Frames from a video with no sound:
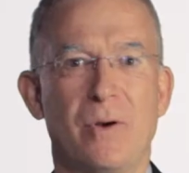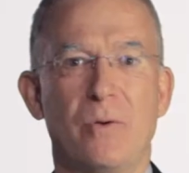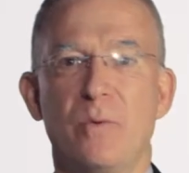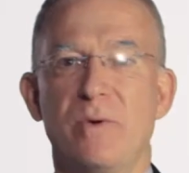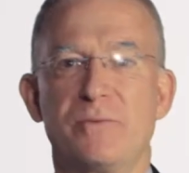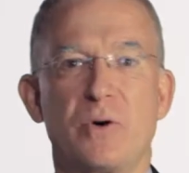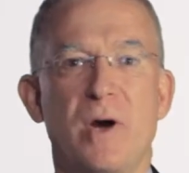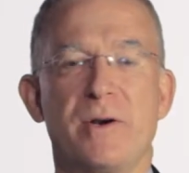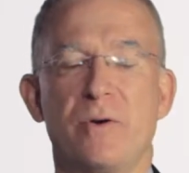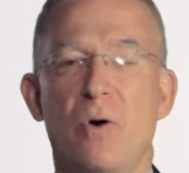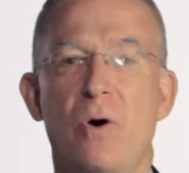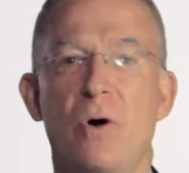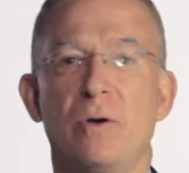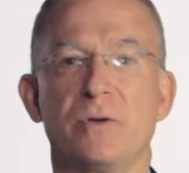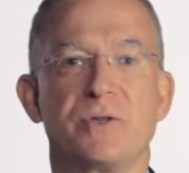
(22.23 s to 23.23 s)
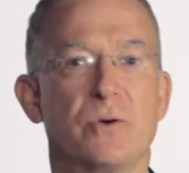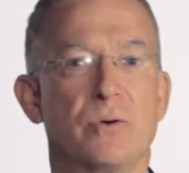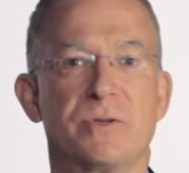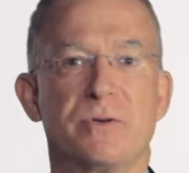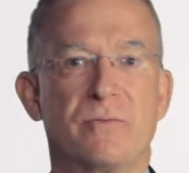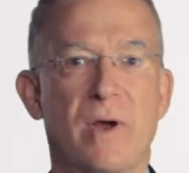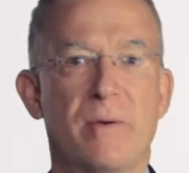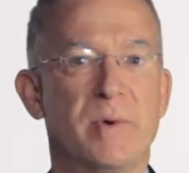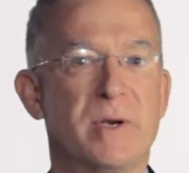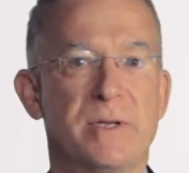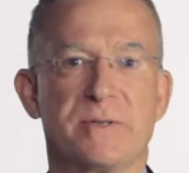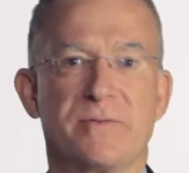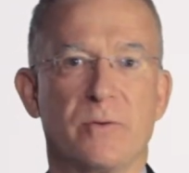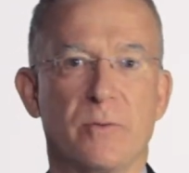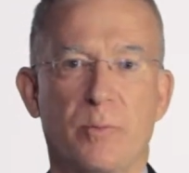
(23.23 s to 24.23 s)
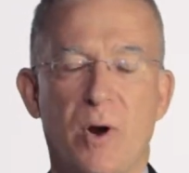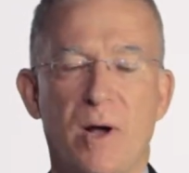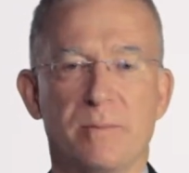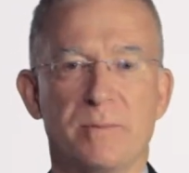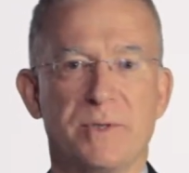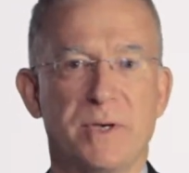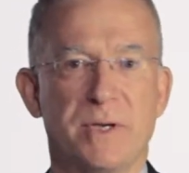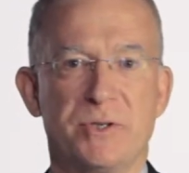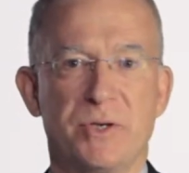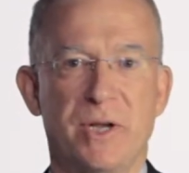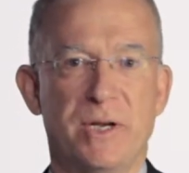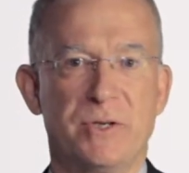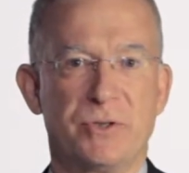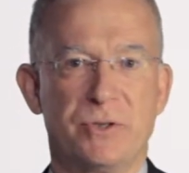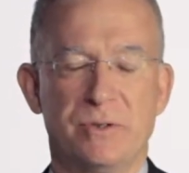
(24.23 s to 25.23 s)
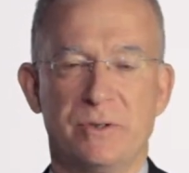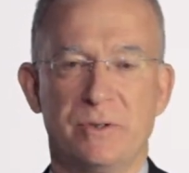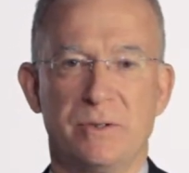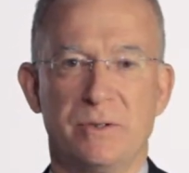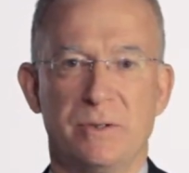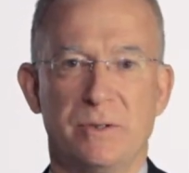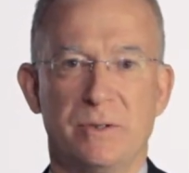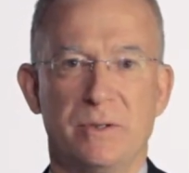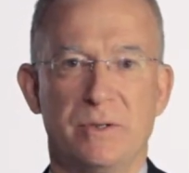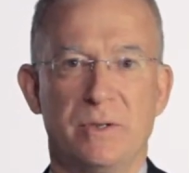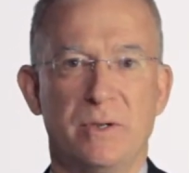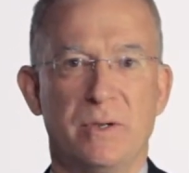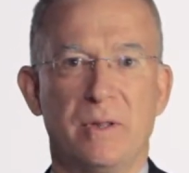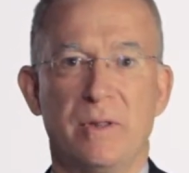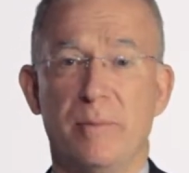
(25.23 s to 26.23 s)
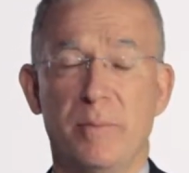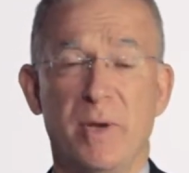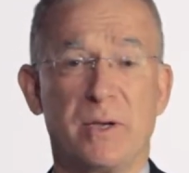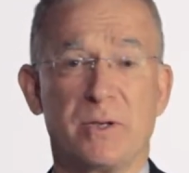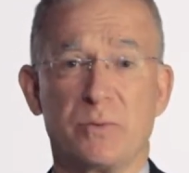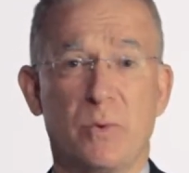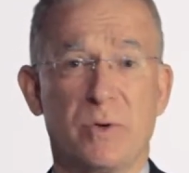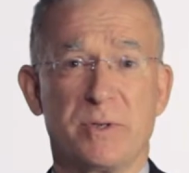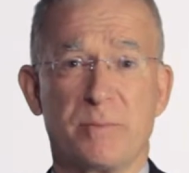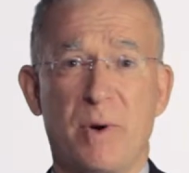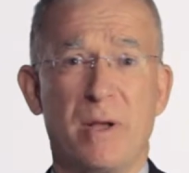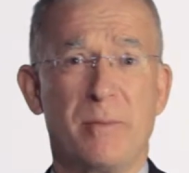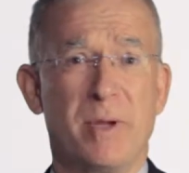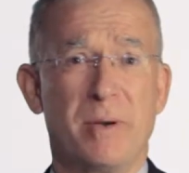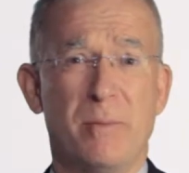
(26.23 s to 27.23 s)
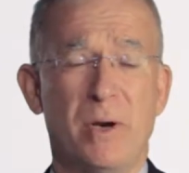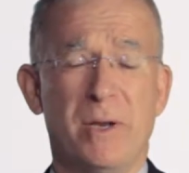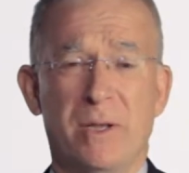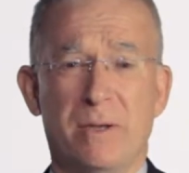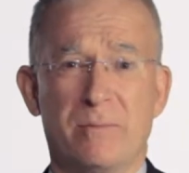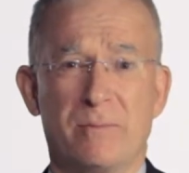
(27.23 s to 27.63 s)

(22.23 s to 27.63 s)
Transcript: We've tried all sorts of remedies for the problems in education. The biggest one has probably been money.